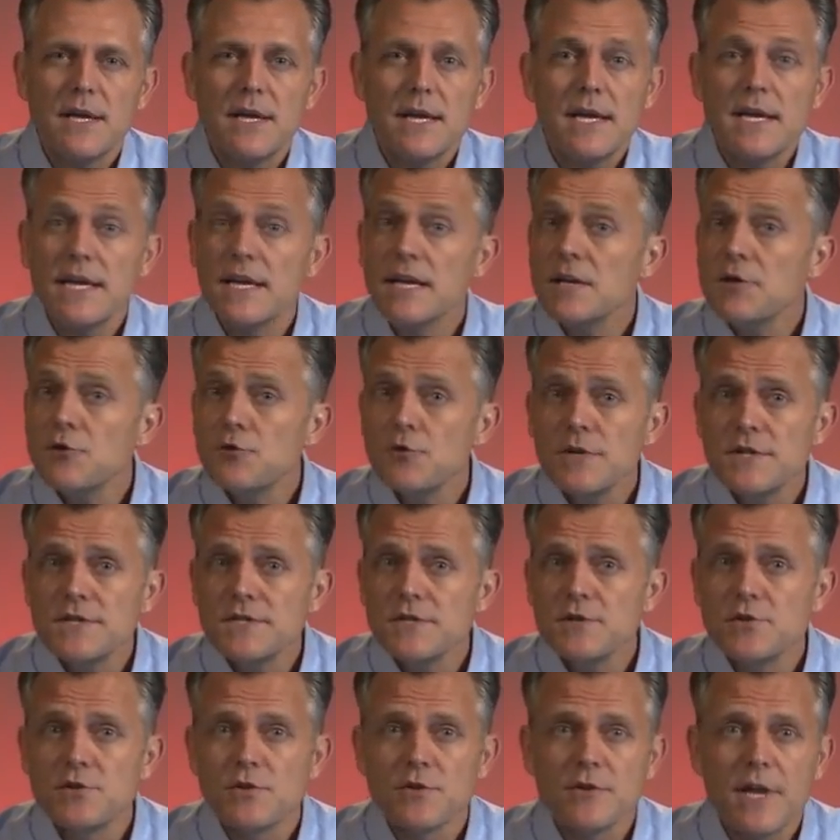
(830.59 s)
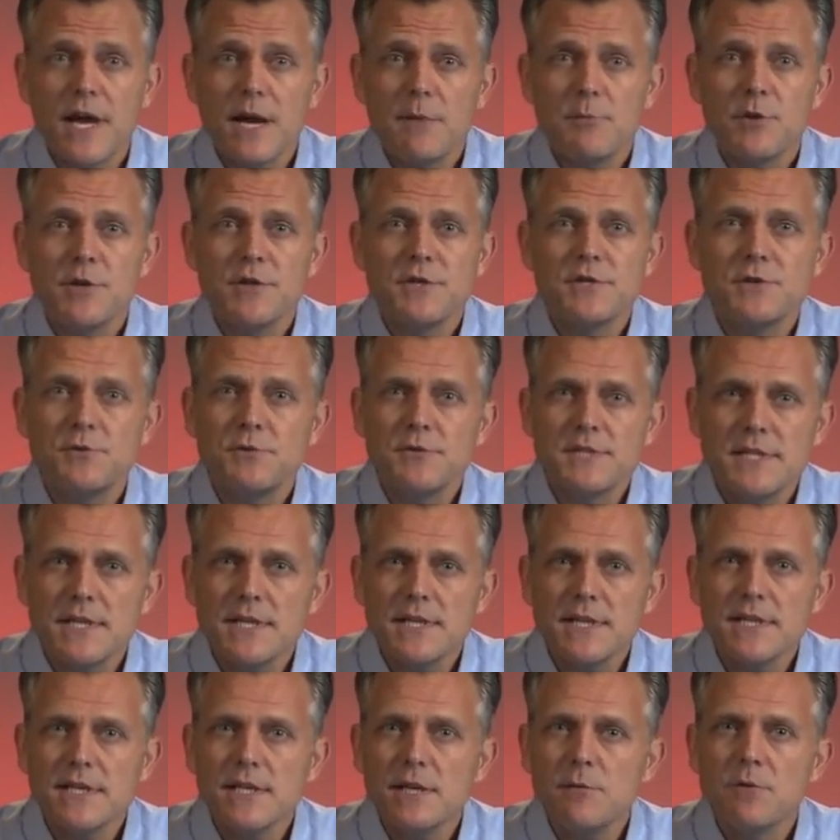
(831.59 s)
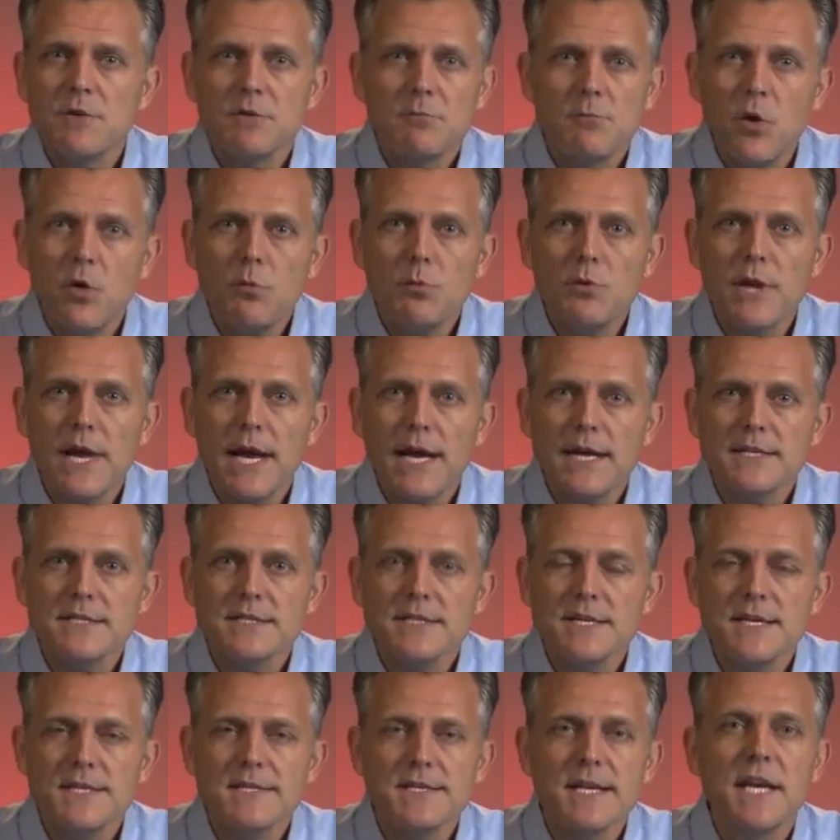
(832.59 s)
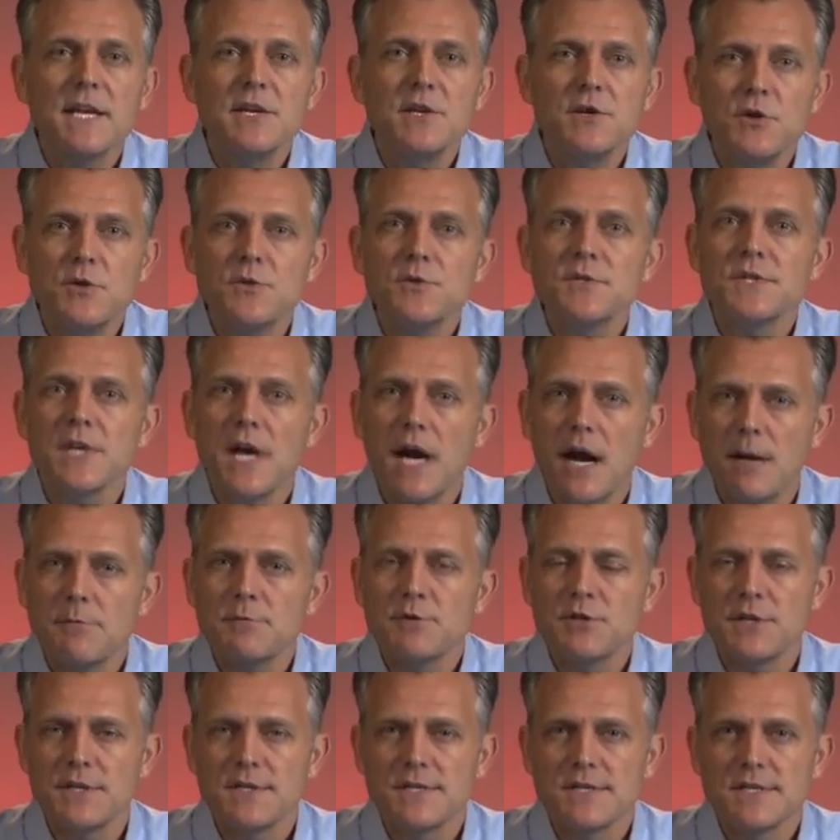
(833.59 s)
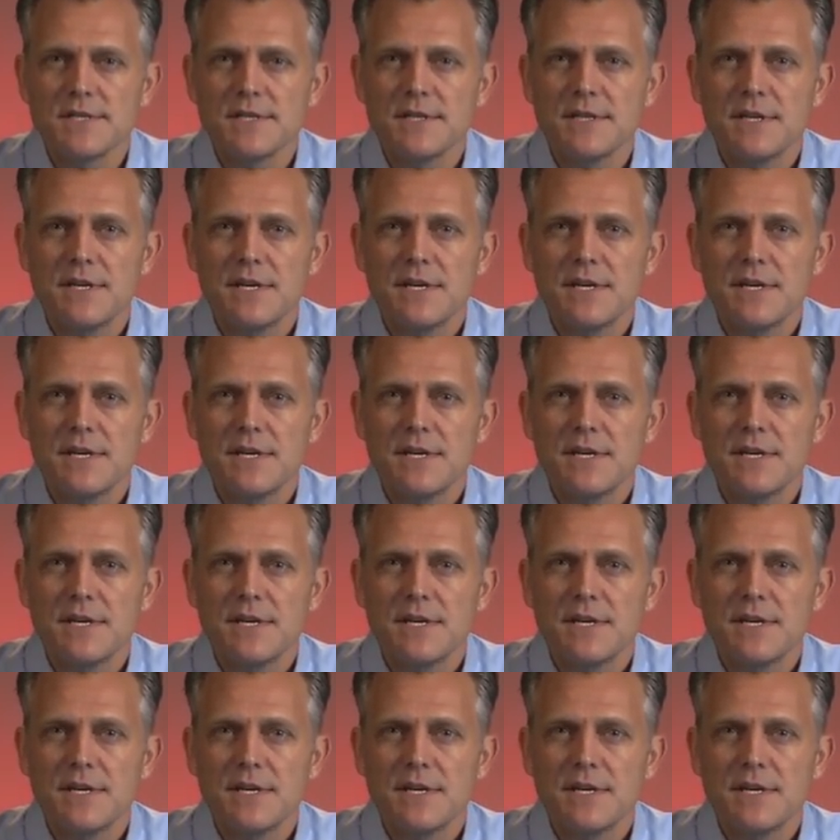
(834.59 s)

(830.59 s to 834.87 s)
It increases your library's utility with mobile access and use options.